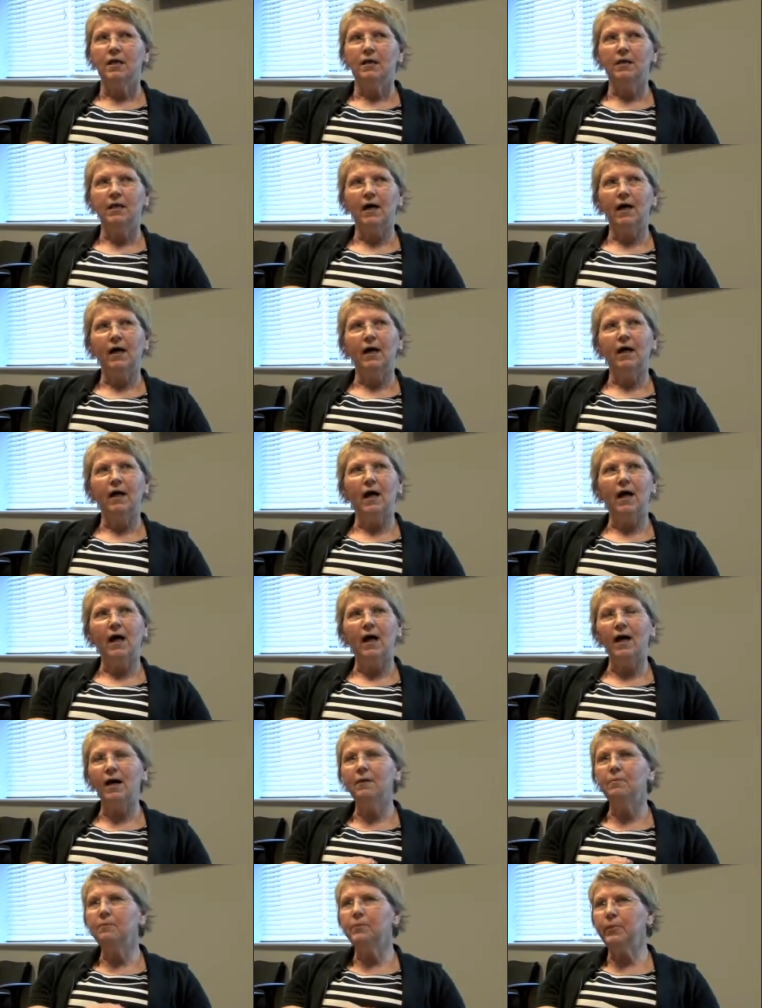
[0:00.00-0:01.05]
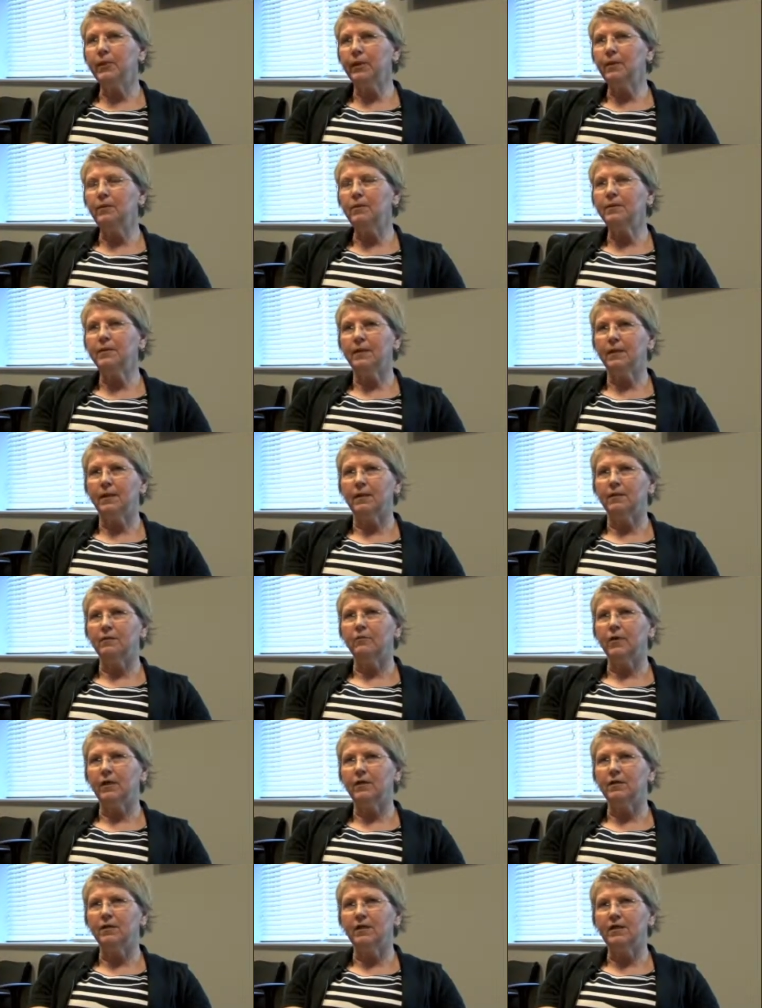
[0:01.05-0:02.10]
that I'm building
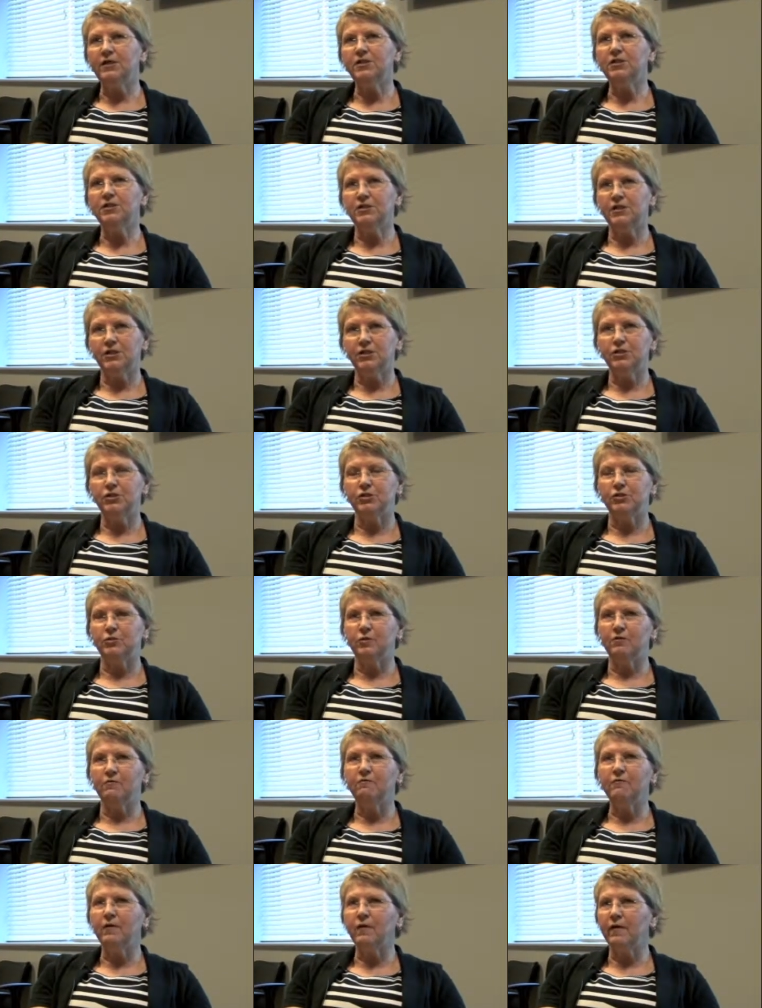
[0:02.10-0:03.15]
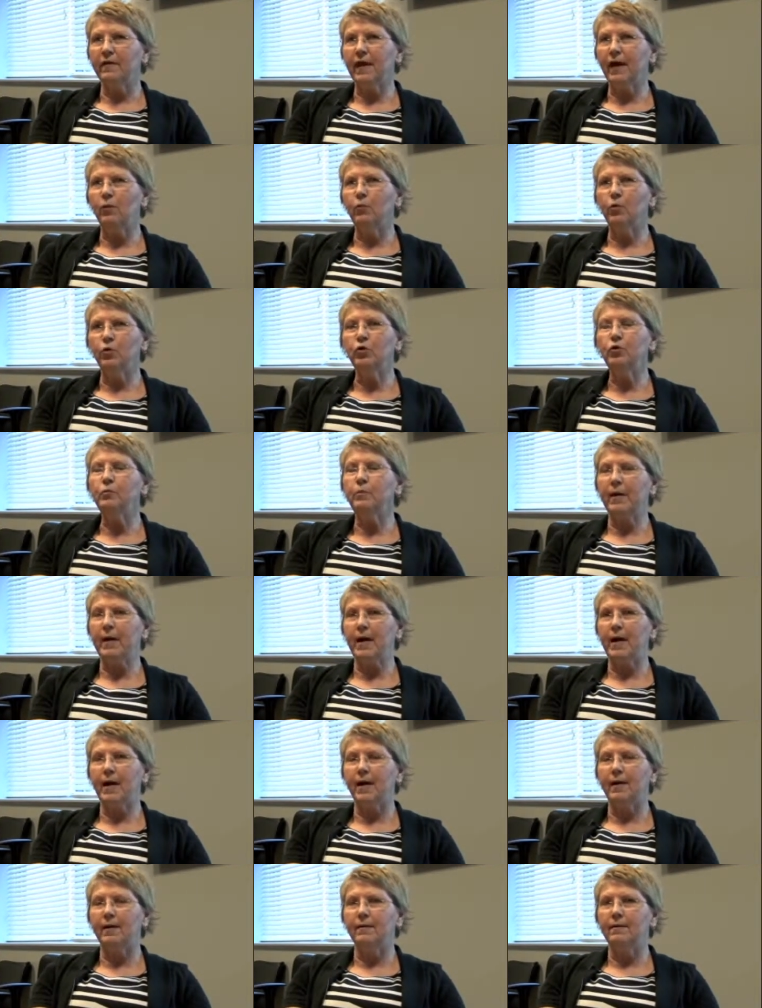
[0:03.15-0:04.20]
granulation tissue and filling that wound
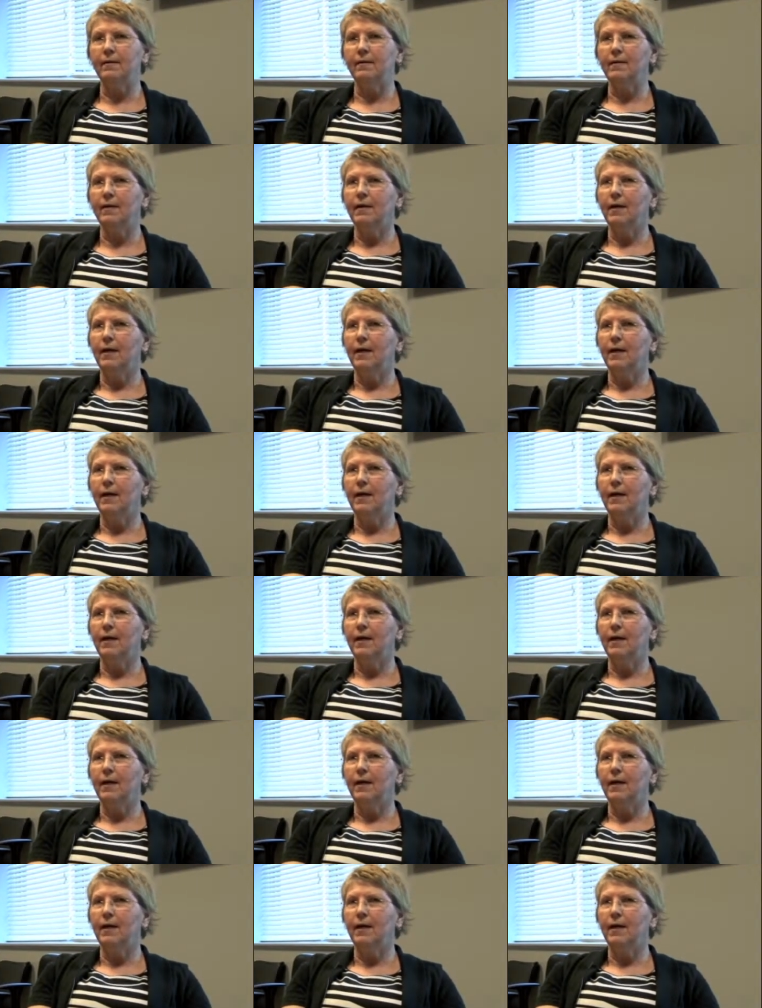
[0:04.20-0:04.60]
bed